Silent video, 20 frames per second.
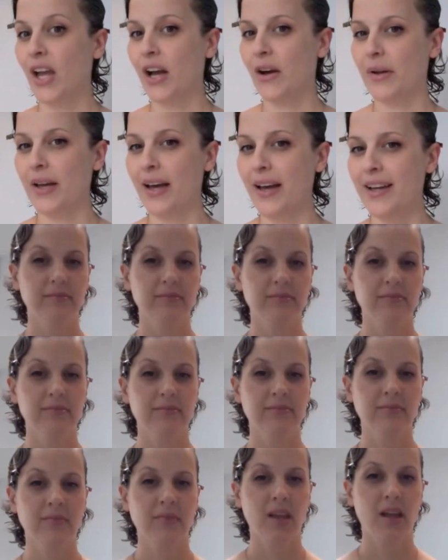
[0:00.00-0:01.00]
Okay.
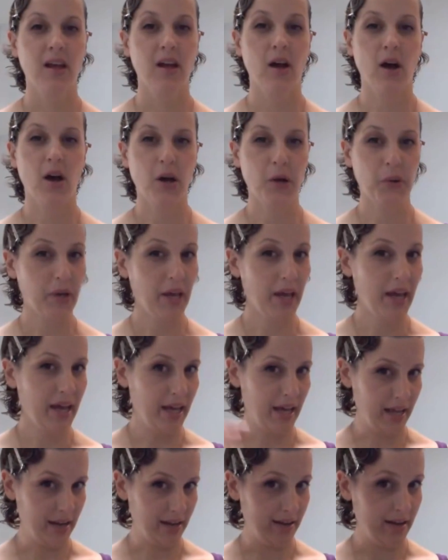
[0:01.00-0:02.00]
Okay,